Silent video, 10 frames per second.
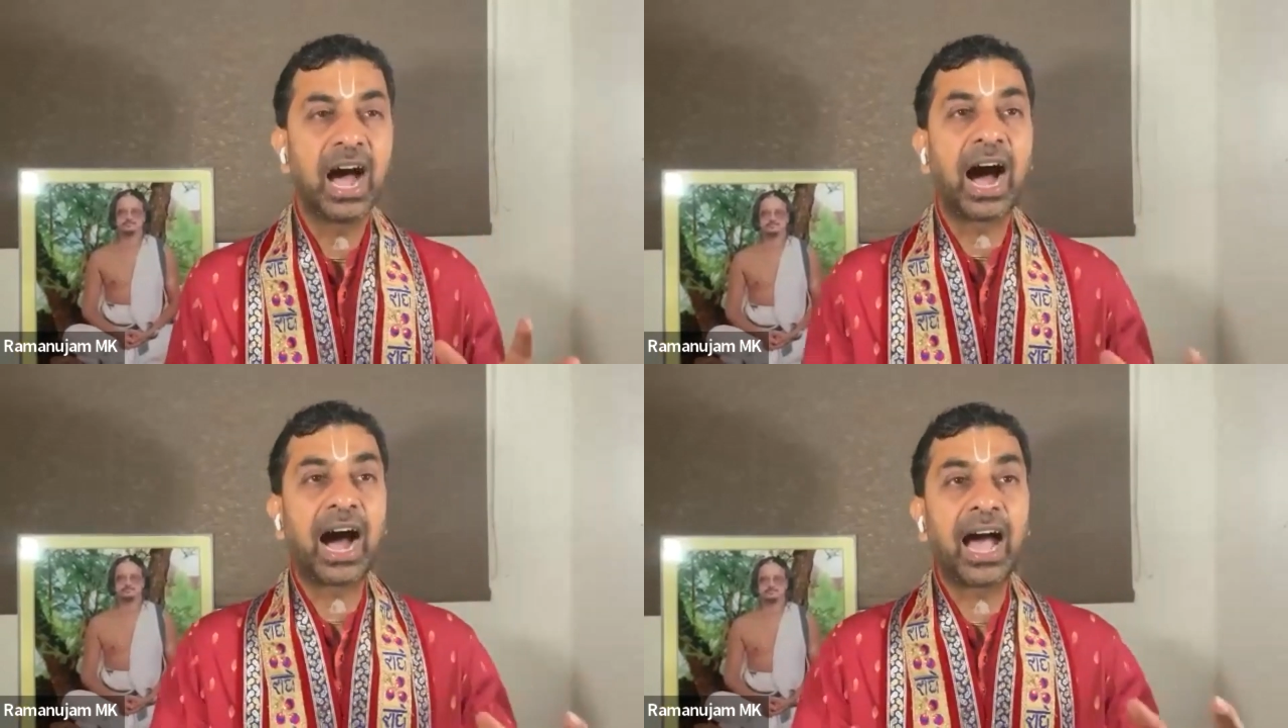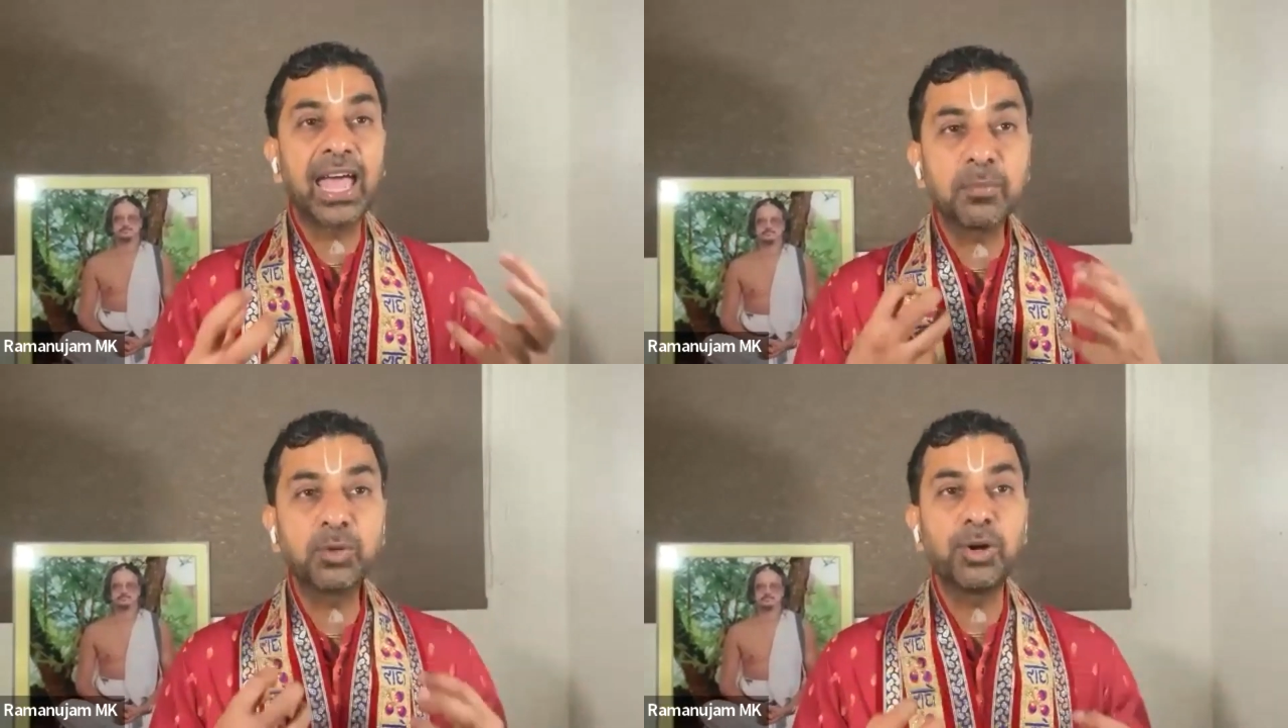I
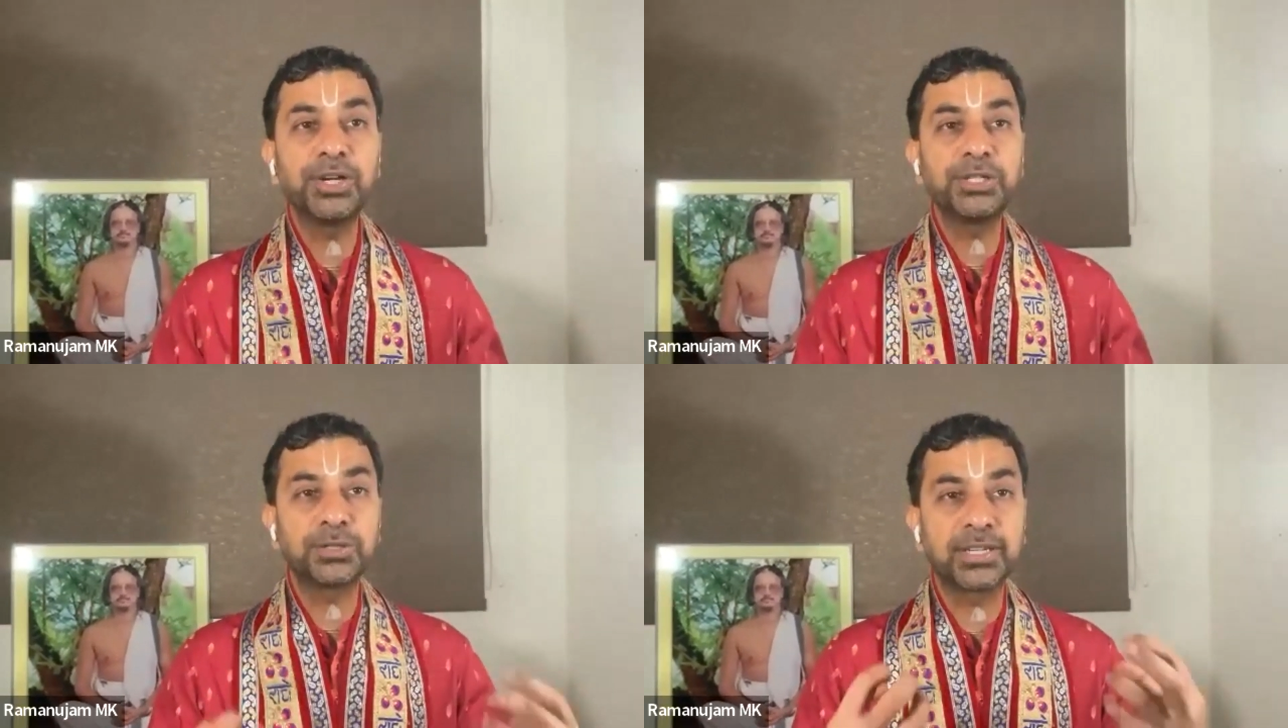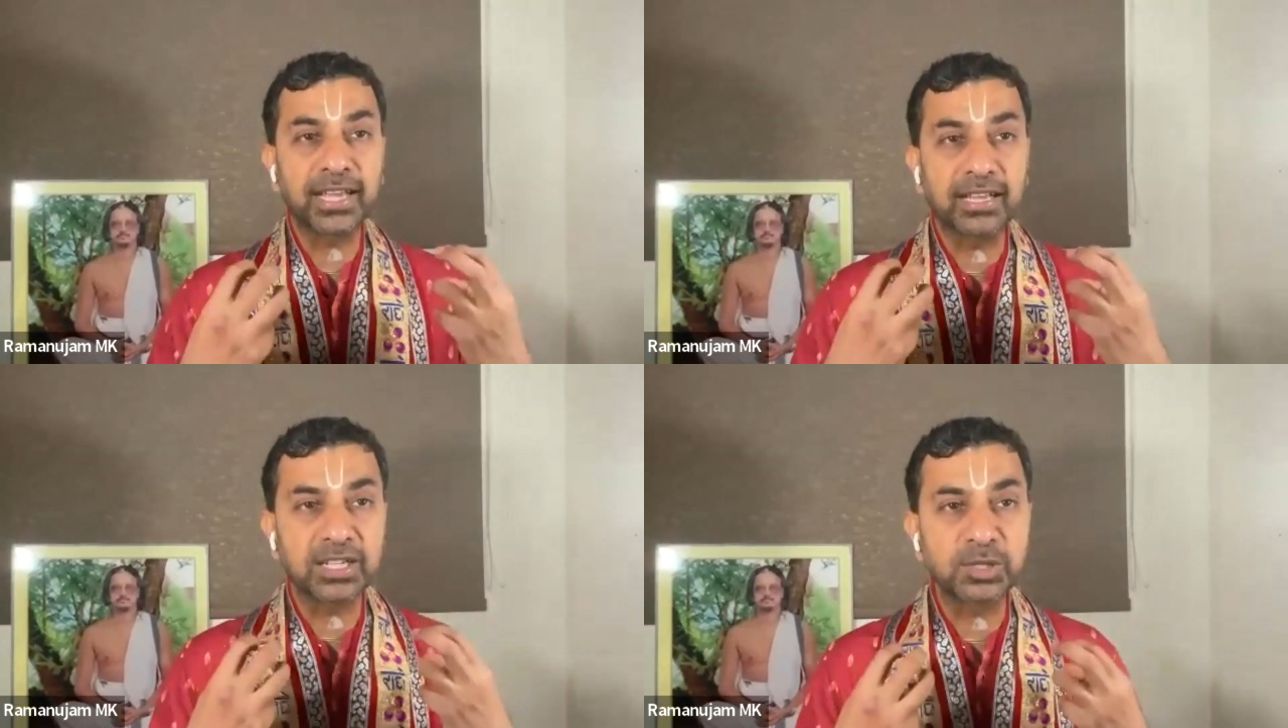am going to
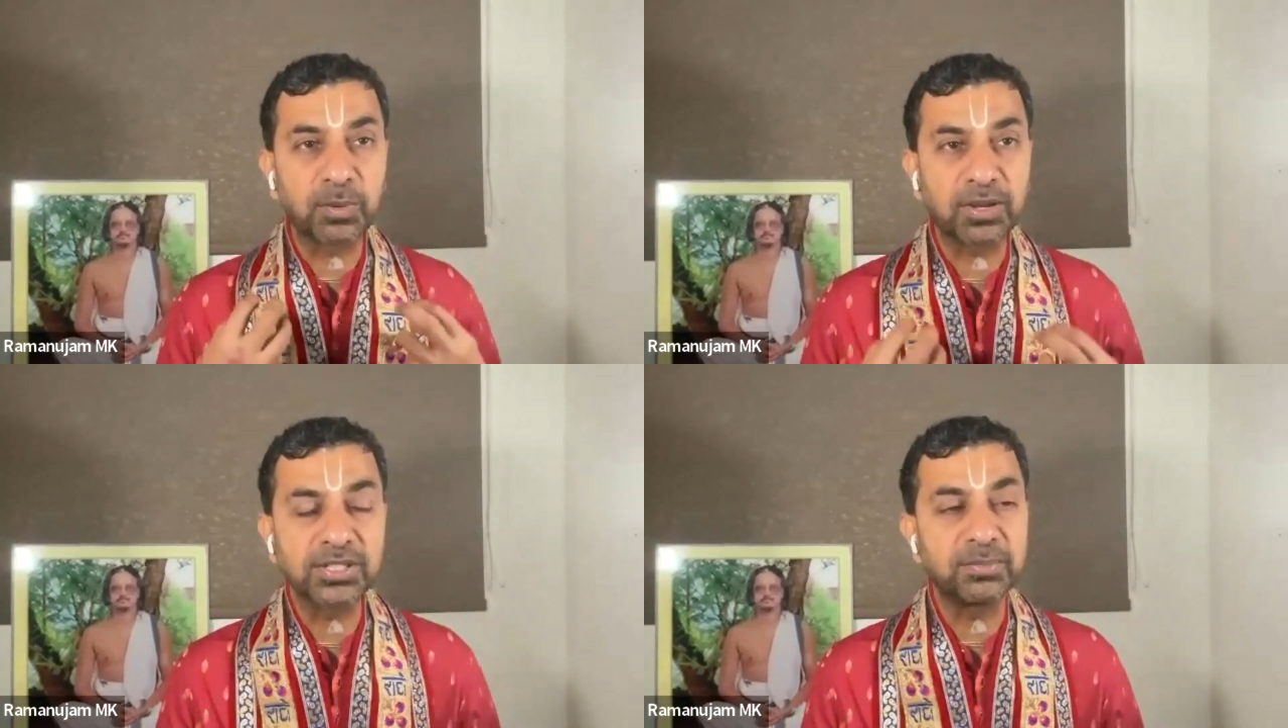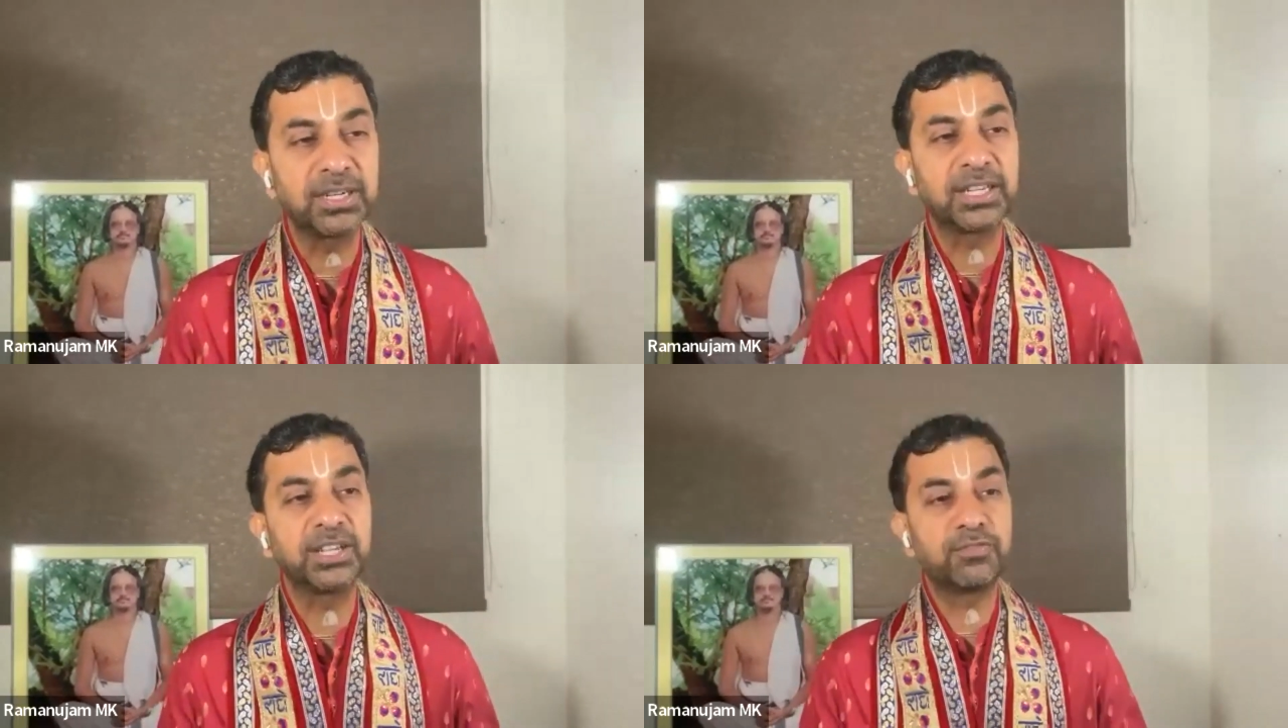take
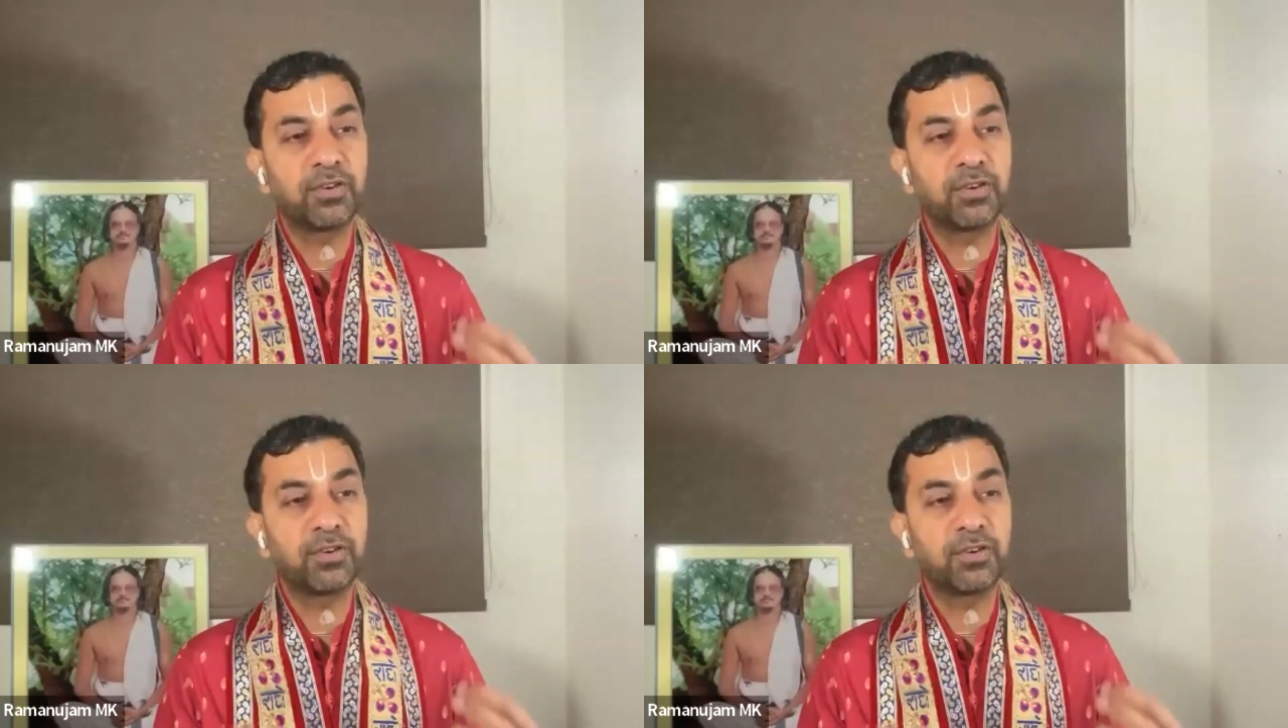responsibility